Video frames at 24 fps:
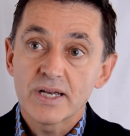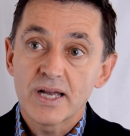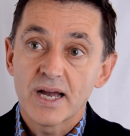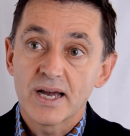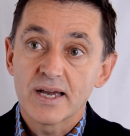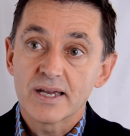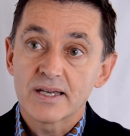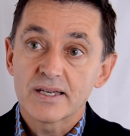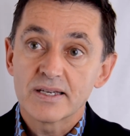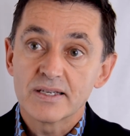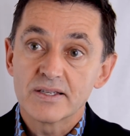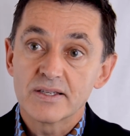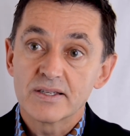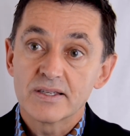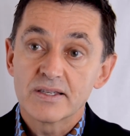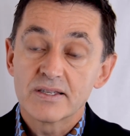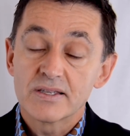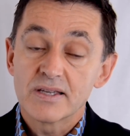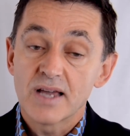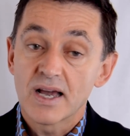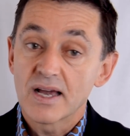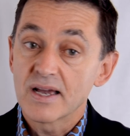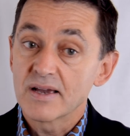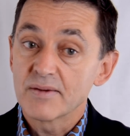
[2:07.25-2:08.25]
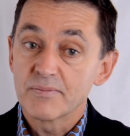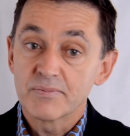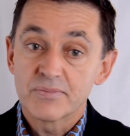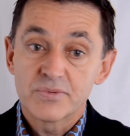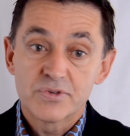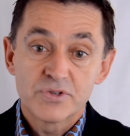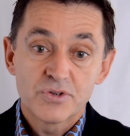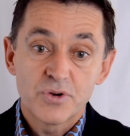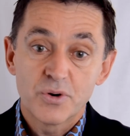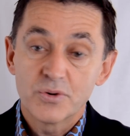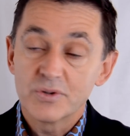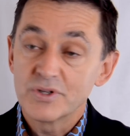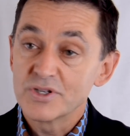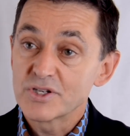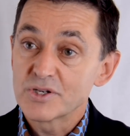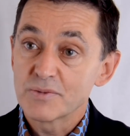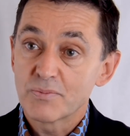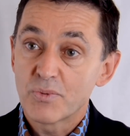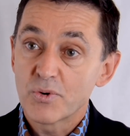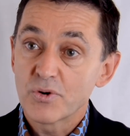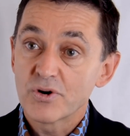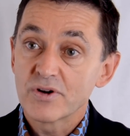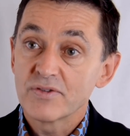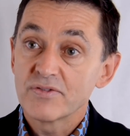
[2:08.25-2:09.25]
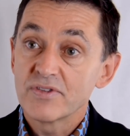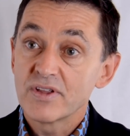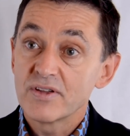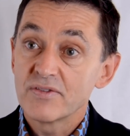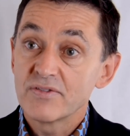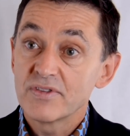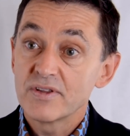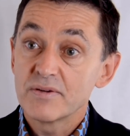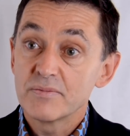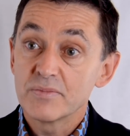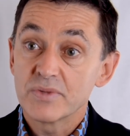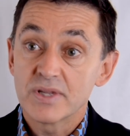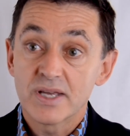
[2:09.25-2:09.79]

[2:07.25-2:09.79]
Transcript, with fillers: I can, I'm totally supportive of them.